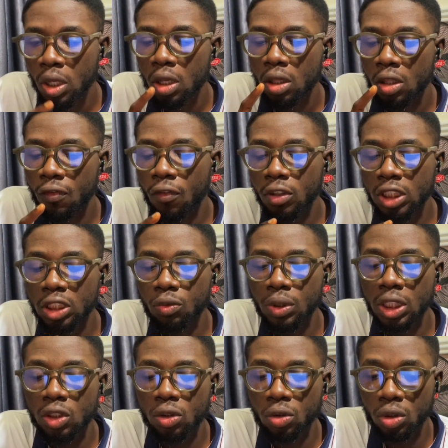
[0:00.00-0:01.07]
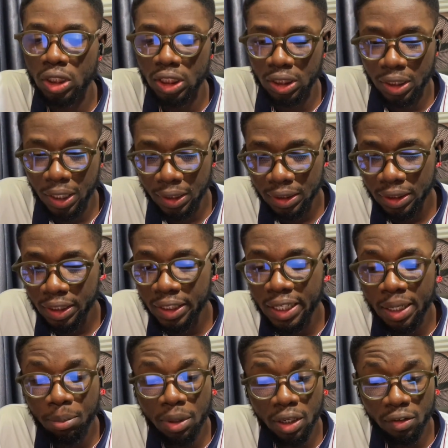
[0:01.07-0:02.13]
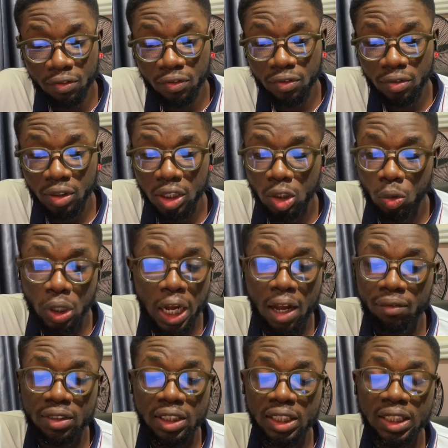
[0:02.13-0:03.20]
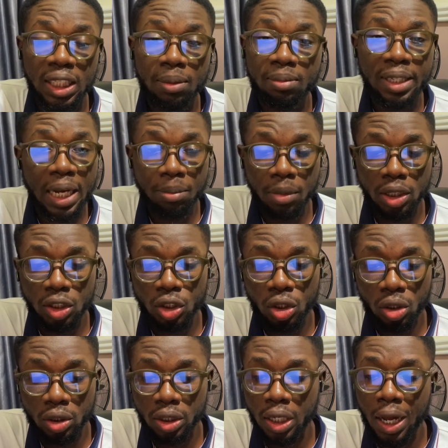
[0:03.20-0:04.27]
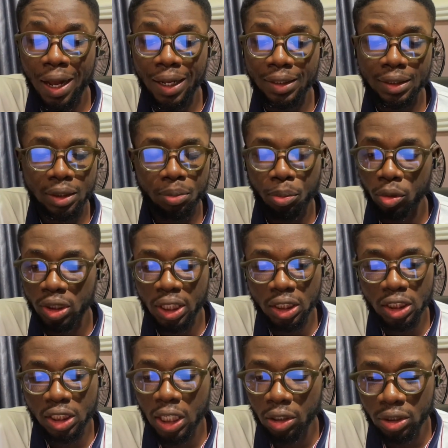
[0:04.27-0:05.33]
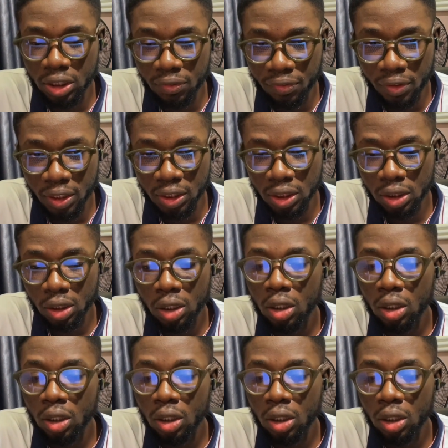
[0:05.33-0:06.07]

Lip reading: The first thing we need to note is that EMF will have the same dimension as potential difference.